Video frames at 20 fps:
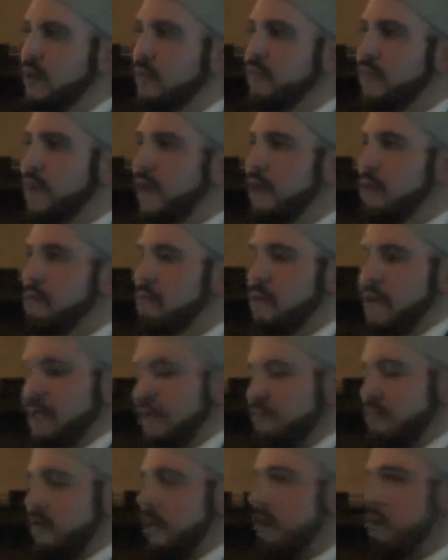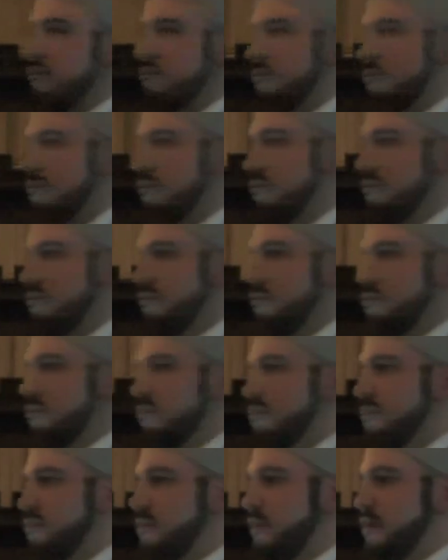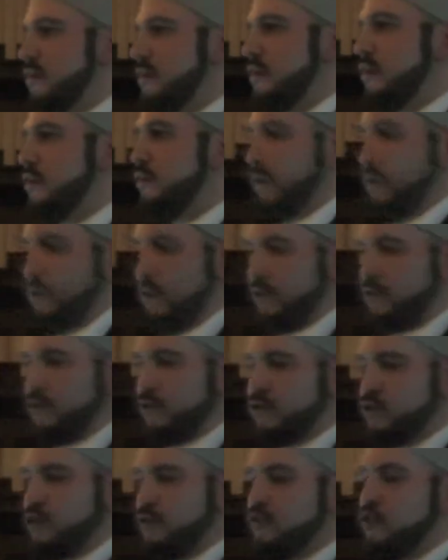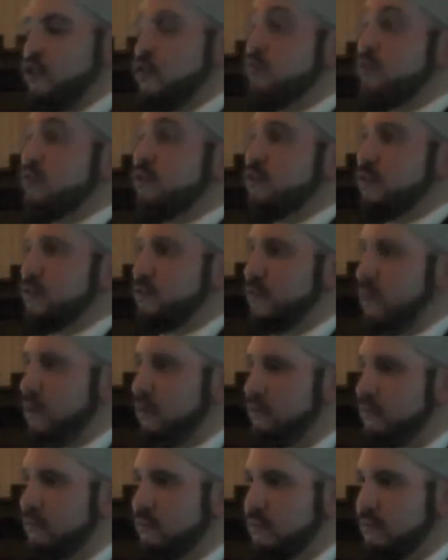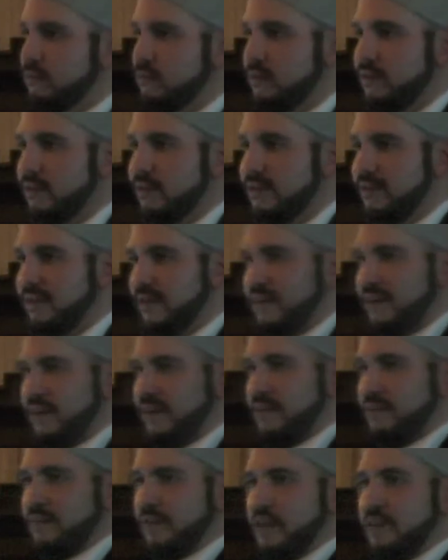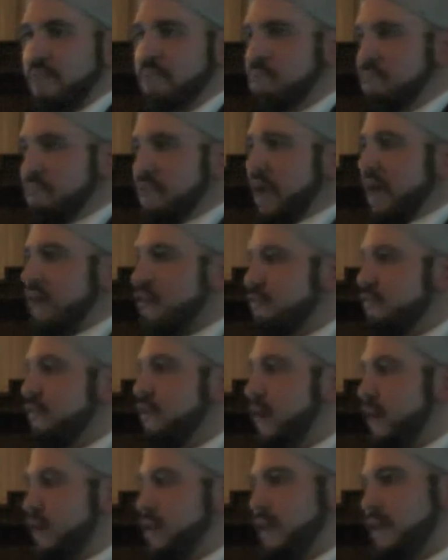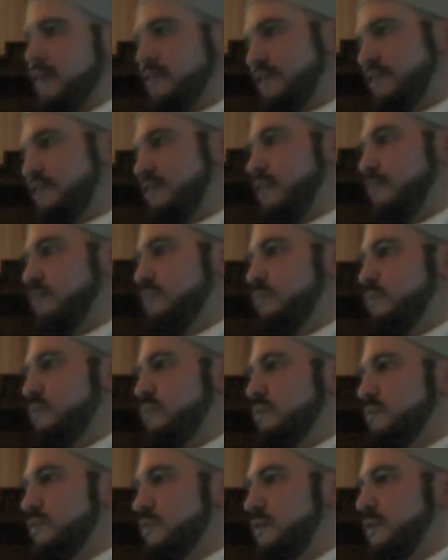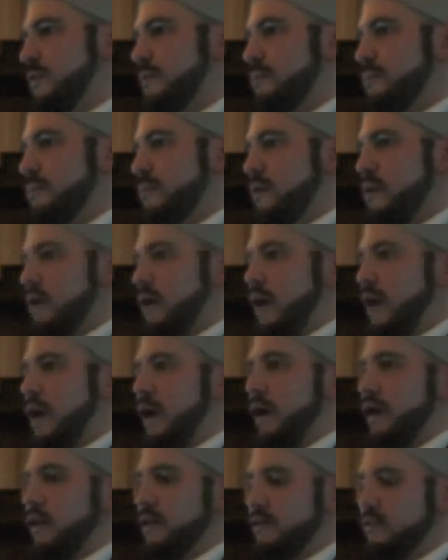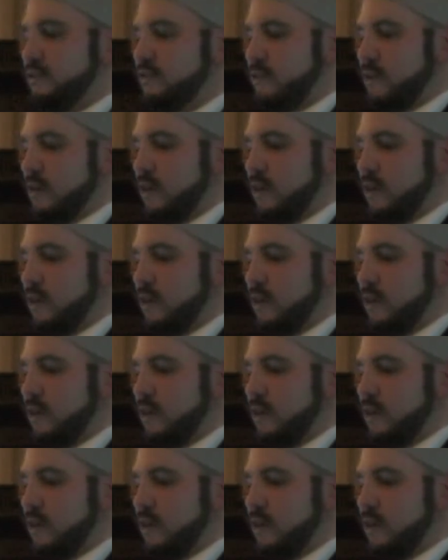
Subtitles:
then well, that's fine. Like, yeah, as long as you've neutered yourself, then that's fine, that's acceptable. And